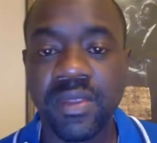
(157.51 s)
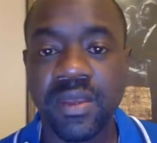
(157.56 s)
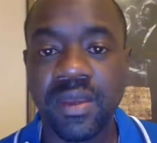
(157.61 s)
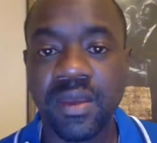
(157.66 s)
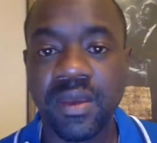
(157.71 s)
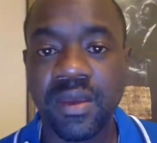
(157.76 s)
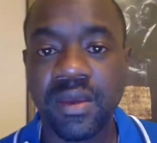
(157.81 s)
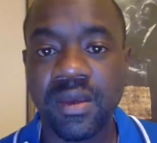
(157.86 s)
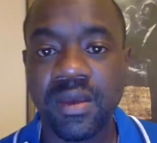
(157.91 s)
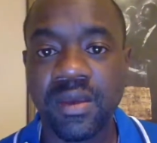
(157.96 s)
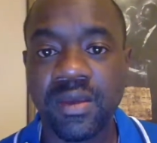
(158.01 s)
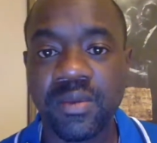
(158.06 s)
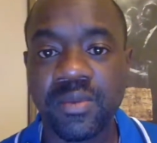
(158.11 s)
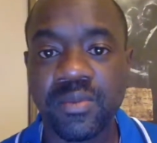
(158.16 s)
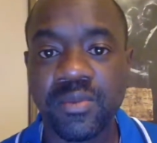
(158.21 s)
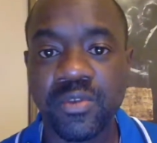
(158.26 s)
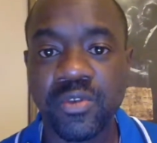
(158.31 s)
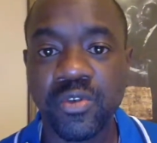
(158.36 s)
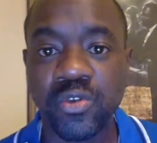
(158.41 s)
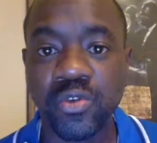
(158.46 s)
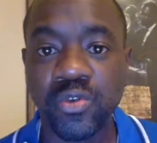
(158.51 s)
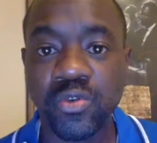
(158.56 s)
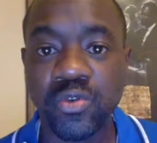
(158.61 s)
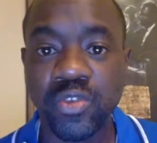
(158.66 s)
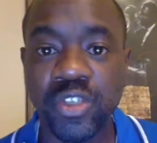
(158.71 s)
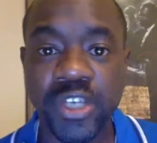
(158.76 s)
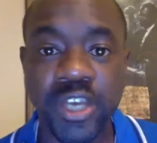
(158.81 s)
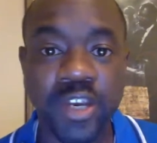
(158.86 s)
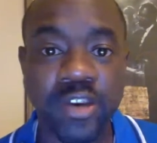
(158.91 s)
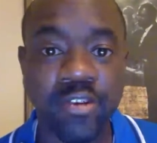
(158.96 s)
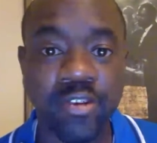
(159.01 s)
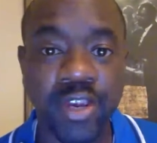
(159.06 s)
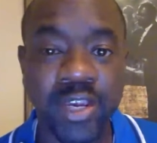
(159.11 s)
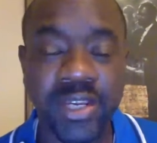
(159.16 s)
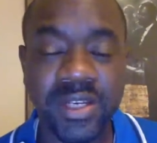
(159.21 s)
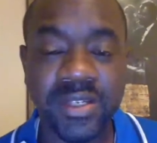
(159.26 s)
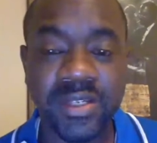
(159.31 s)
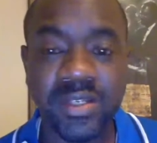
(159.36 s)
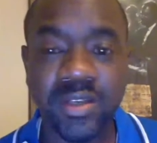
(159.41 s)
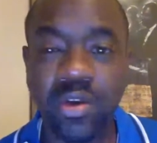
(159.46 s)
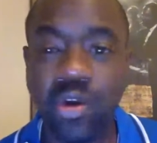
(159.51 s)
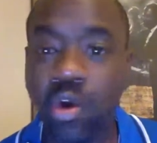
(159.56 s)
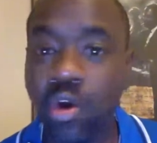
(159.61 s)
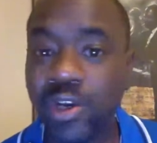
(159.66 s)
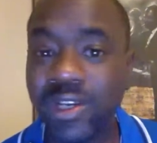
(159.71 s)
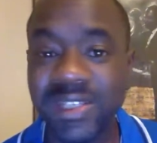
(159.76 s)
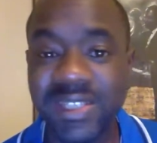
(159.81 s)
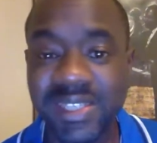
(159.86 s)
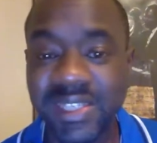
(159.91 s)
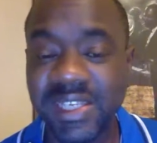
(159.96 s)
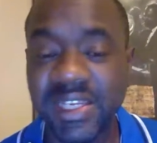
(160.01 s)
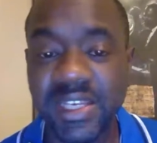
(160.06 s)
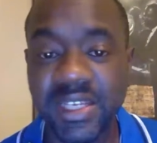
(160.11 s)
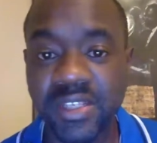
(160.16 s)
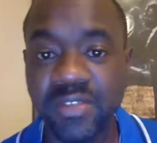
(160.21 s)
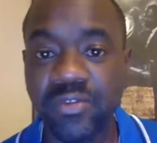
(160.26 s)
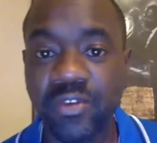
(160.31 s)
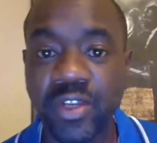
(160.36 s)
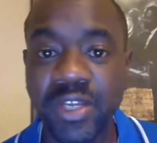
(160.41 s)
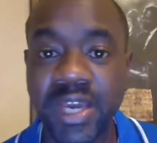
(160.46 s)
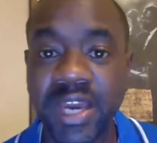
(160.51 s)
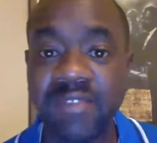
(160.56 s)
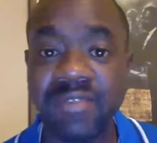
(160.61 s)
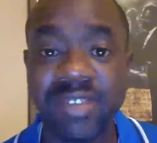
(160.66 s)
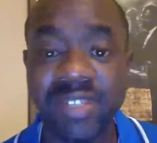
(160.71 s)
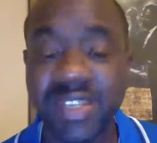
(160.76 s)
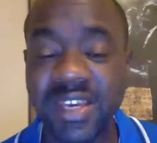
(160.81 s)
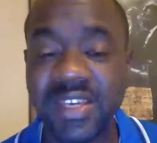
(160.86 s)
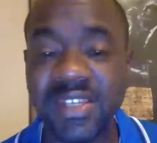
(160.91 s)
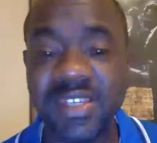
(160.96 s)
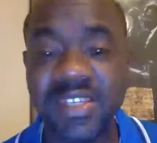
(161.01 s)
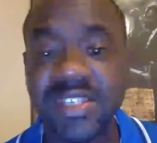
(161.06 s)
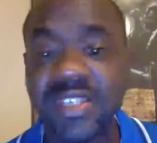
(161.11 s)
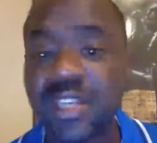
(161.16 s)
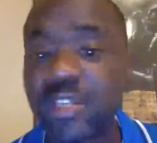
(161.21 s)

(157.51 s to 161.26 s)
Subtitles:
to generate quality leads for the advertisers,